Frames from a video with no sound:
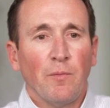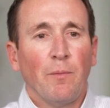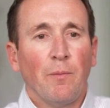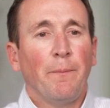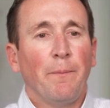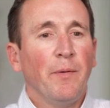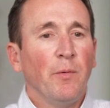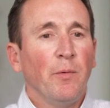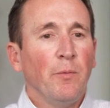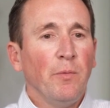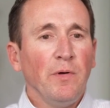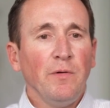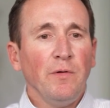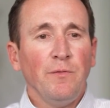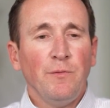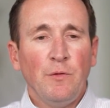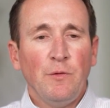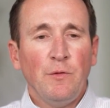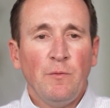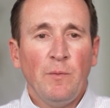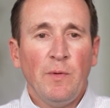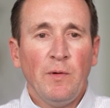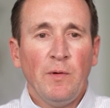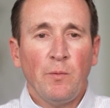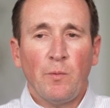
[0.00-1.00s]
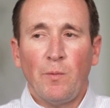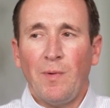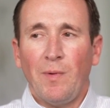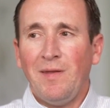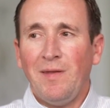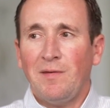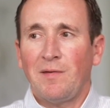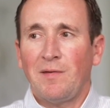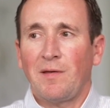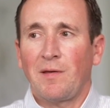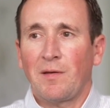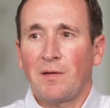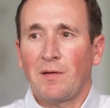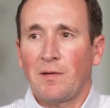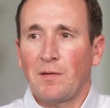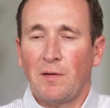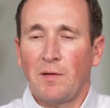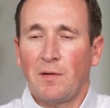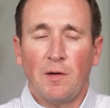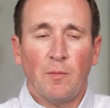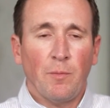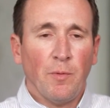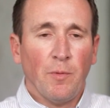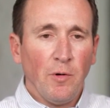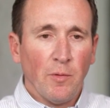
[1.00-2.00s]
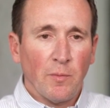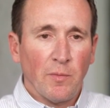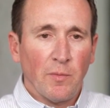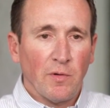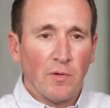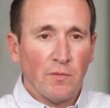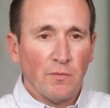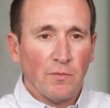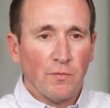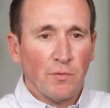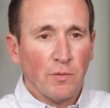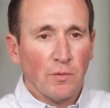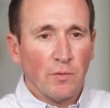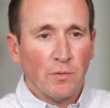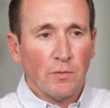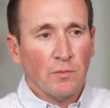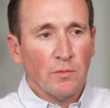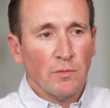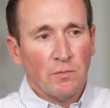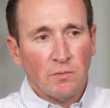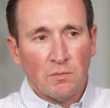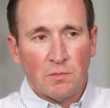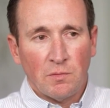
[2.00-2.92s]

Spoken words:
But what if you've been renting an apartment for